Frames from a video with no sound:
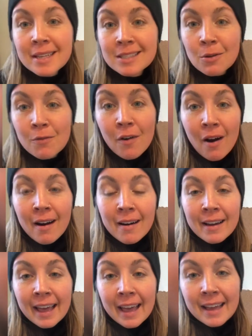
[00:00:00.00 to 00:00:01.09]
so
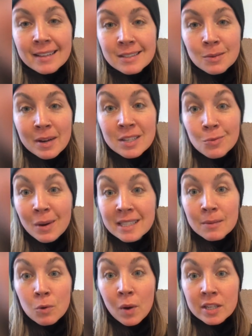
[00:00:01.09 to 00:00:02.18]
far. And so I just write
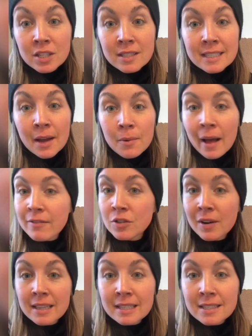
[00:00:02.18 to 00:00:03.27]
some questions down
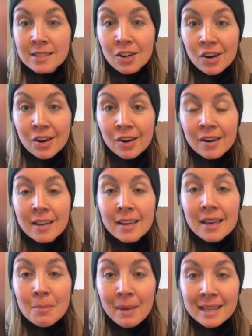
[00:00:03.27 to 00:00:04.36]
after I listen to her,
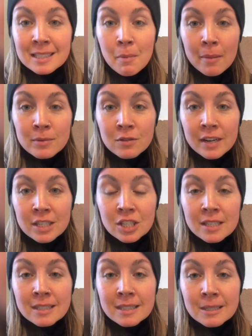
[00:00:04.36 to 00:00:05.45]
make some
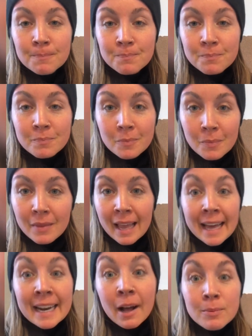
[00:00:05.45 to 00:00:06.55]
observations.
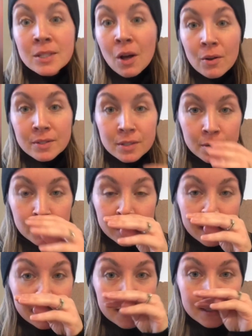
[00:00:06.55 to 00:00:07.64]
And it helps to also
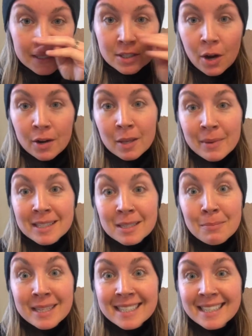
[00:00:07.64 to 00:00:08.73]
to document
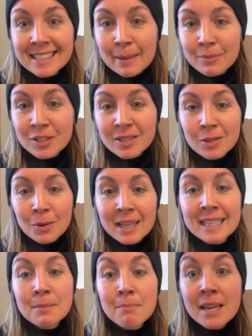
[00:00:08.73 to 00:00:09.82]
some misconceptions. So it
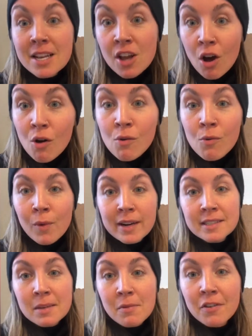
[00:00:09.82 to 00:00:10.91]
lets me know where
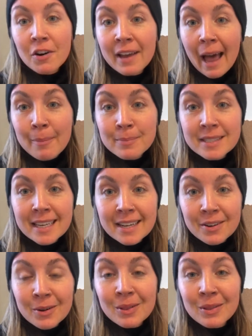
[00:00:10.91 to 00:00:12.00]
some of her gaps in
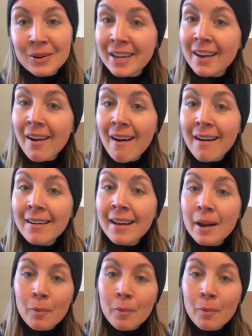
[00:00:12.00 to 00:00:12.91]
her learning are and